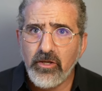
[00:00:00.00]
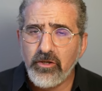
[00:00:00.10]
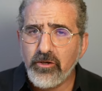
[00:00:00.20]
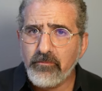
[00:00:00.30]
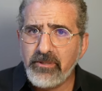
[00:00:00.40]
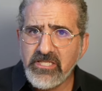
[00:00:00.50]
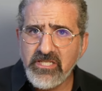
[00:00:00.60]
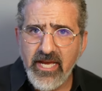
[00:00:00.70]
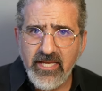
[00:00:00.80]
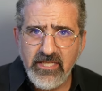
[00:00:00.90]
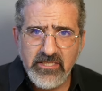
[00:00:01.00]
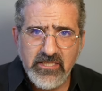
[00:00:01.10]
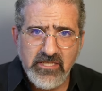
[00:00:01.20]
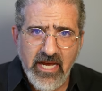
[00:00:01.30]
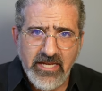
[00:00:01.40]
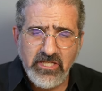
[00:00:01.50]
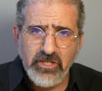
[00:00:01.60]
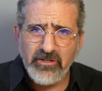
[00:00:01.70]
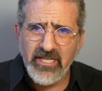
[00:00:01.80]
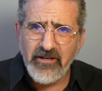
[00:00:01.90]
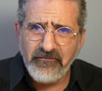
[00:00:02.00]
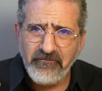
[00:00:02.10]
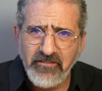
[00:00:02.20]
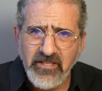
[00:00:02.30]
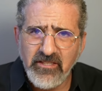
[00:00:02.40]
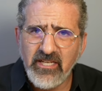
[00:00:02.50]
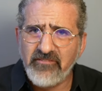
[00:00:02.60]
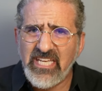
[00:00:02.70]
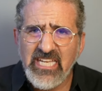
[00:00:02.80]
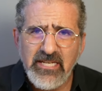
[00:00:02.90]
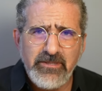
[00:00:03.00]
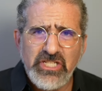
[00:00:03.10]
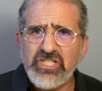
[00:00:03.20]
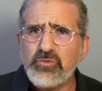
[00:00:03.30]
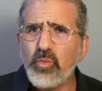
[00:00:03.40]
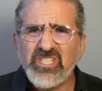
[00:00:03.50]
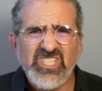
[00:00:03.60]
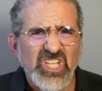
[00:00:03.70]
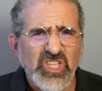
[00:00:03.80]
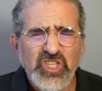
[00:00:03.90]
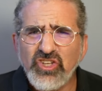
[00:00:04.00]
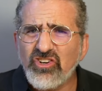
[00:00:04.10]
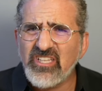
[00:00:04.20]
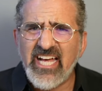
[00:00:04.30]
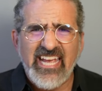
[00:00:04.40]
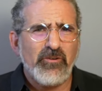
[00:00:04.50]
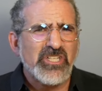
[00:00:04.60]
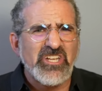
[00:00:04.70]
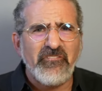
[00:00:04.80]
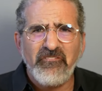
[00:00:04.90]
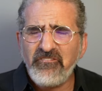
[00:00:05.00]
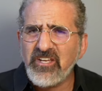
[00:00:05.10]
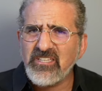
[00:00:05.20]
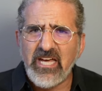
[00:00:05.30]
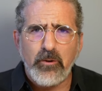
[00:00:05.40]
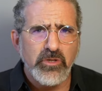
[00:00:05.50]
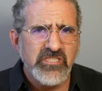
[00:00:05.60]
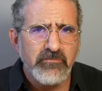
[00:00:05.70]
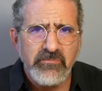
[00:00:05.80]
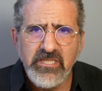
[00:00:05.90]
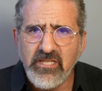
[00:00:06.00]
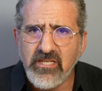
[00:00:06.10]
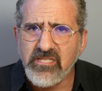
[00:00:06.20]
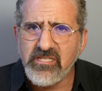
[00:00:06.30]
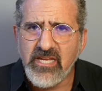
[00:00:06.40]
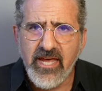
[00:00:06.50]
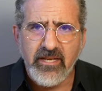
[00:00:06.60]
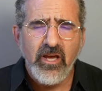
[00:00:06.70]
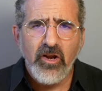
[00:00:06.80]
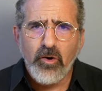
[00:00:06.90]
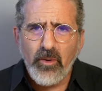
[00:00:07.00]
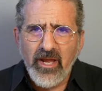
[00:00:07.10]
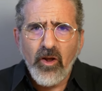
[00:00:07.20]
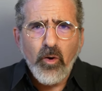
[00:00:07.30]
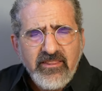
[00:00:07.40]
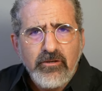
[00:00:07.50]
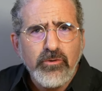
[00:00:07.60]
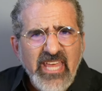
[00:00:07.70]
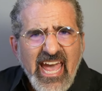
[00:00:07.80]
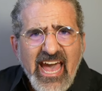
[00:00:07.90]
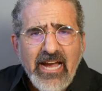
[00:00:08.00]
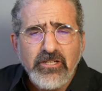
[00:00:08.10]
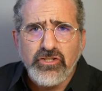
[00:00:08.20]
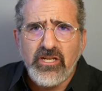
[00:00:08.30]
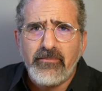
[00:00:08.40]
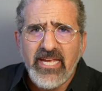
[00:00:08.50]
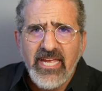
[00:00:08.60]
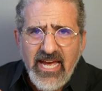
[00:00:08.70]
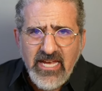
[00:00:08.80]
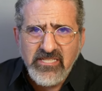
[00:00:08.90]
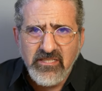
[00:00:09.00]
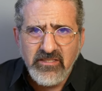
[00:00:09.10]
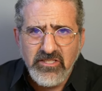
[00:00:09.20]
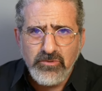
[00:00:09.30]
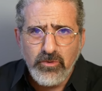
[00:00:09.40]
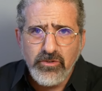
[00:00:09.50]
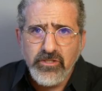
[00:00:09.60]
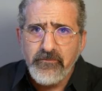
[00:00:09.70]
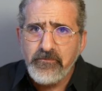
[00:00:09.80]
Your pitch deck is designed to create a feeling of images. What does it look like? What does it feel like? What's the mise-en-scene, right? Who are the actors I might cast in these roles?